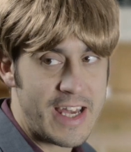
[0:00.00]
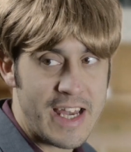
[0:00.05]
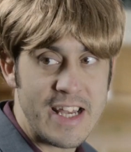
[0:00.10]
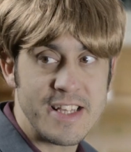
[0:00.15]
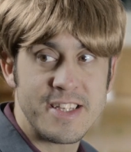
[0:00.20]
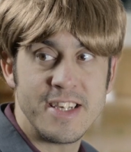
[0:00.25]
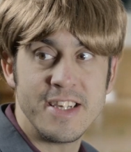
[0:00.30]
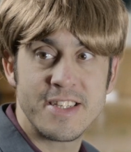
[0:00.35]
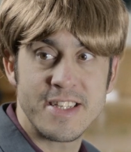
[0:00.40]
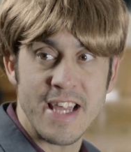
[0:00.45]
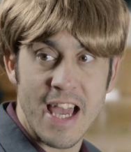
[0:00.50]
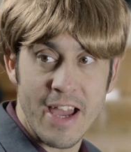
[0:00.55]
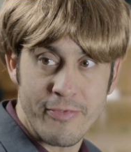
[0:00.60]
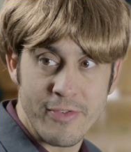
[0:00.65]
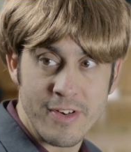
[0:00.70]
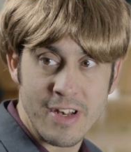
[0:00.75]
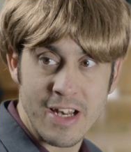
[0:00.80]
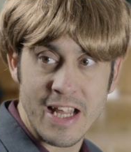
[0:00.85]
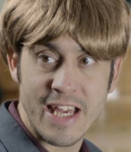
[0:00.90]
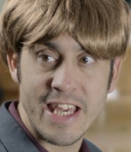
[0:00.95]
It is
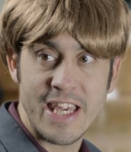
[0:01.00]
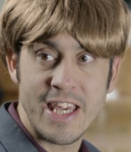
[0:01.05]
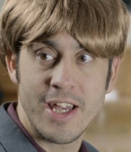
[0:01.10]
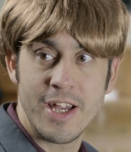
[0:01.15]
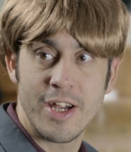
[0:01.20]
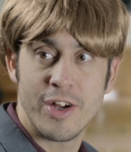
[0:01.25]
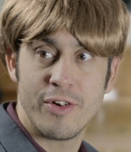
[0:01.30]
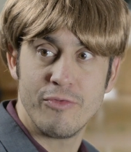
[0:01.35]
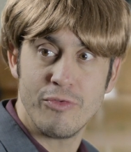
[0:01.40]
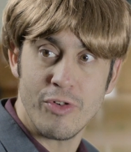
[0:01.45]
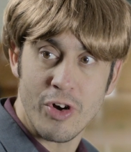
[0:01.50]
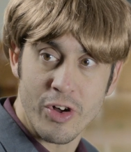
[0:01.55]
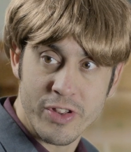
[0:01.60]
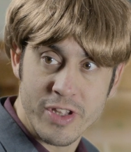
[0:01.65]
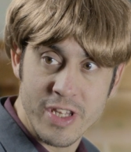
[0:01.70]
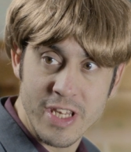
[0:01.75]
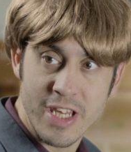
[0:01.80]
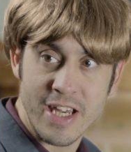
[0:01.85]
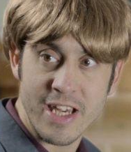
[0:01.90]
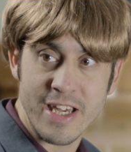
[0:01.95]
definitely
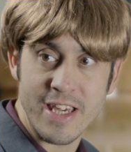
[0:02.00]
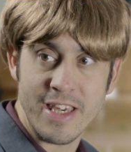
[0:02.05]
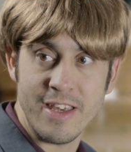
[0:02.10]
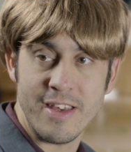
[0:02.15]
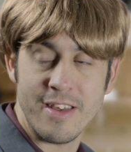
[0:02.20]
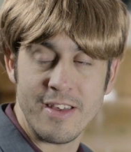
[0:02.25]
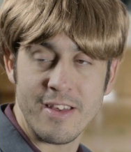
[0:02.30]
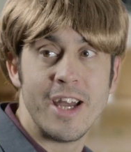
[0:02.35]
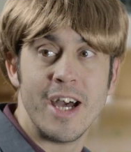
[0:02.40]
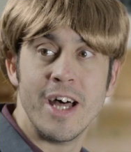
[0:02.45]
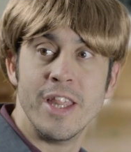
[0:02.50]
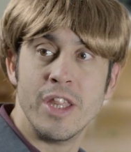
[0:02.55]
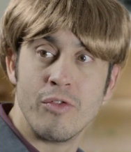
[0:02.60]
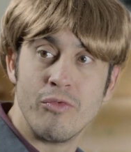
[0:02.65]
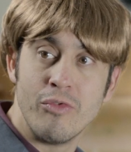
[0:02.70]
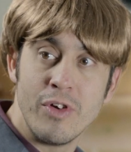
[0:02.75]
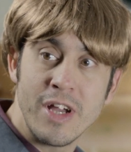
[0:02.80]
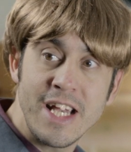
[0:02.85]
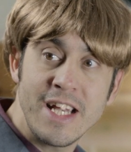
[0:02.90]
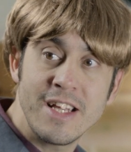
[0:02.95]
Rodney. And the
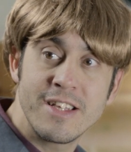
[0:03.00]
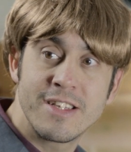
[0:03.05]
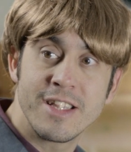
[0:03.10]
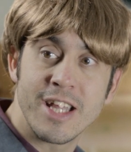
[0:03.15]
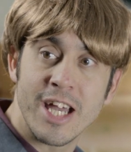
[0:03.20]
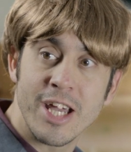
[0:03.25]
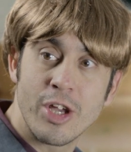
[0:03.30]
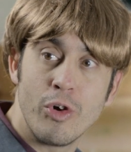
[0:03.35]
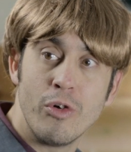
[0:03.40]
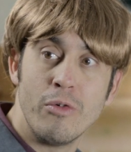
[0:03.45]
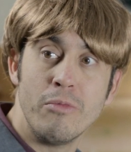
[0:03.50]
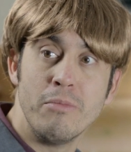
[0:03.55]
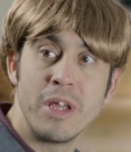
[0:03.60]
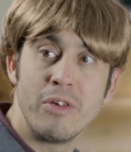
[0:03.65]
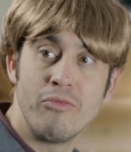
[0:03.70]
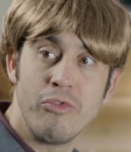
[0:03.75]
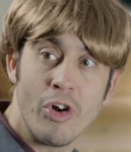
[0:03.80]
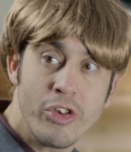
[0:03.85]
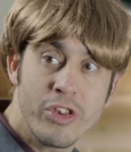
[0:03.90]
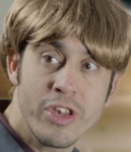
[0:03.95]
reason they call
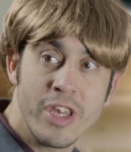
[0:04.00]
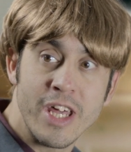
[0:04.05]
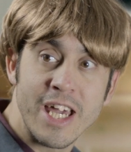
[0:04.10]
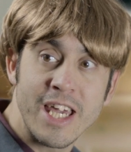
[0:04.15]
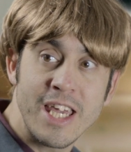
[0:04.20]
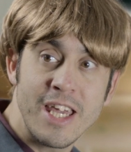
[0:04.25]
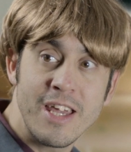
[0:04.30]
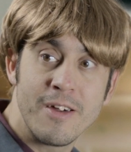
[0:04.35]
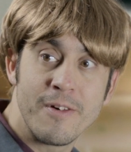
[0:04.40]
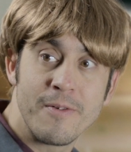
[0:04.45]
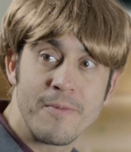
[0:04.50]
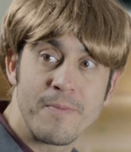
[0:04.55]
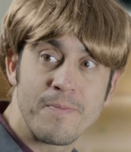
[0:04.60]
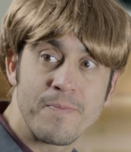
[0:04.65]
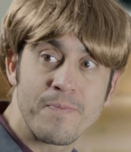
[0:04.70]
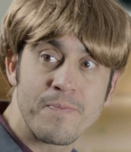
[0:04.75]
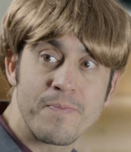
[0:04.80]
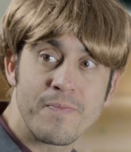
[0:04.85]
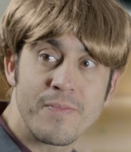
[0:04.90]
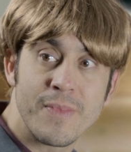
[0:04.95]
me Rodney
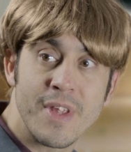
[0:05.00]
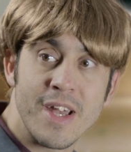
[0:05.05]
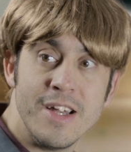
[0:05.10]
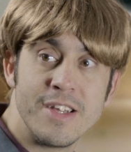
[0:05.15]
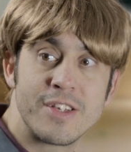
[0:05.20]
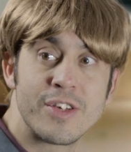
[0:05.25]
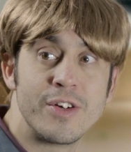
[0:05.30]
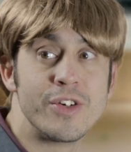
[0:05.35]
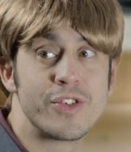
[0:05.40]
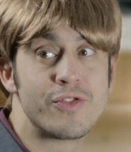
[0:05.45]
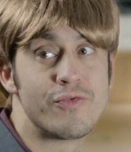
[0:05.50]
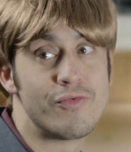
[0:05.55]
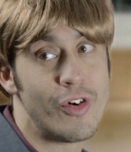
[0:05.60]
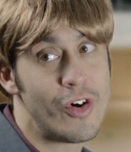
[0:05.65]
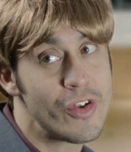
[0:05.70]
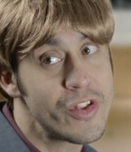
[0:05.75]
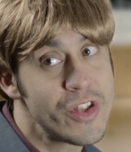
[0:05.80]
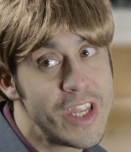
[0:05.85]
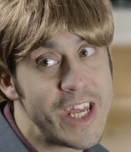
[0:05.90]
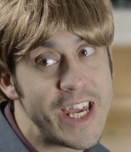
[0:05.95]
is because
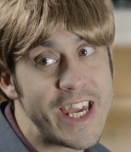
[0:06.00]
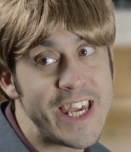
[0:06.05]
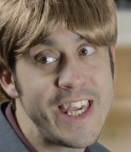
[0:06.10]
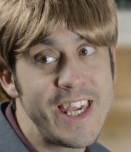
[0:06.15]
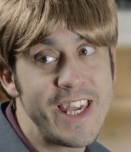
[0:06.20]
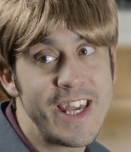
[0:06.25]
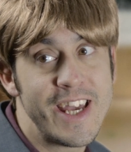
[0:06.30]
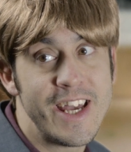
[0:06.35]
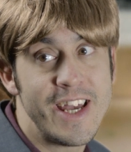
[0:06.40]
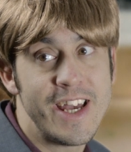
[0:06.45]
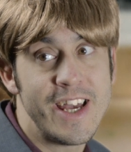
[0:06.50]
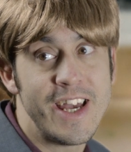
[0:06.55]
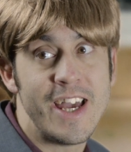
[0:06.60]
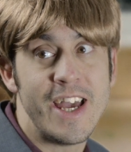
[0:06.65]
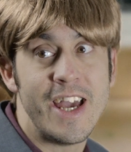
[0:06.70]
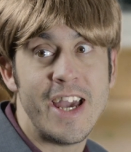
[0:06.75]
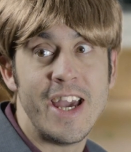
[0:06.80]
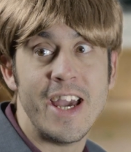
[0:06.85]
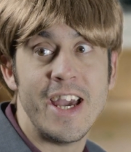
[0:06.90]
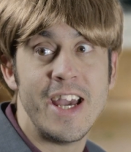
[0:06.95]
Rodney
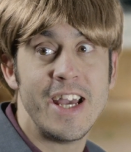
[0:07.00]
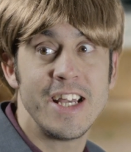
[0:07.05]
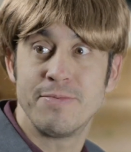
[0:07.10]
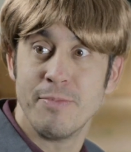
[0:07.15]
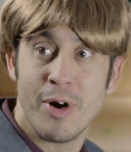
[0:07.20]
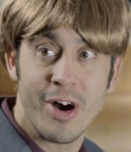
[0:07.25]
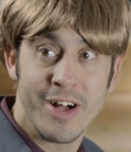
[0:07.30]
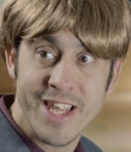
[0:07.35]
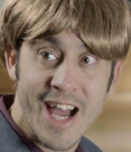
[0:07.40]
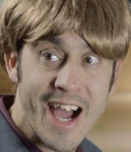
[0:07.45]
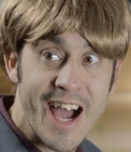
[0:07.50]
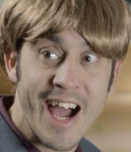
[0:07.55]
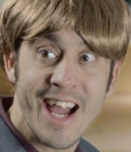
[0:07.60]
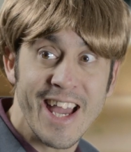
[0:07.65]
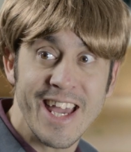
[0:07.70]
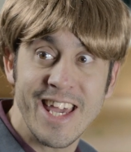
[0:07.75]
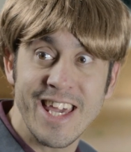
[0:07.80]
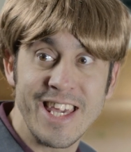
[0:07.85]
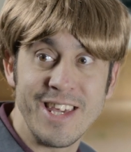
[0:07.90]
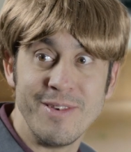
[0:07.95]
is my
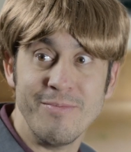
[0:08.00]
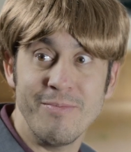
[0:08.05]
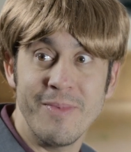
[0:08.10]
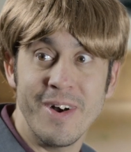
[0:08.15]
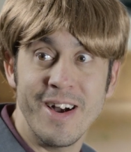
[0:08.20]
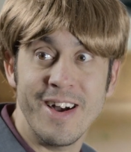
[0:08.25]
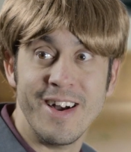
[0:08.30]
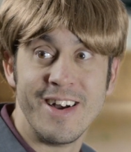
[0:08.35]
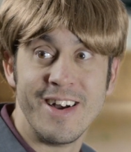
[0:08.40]
name.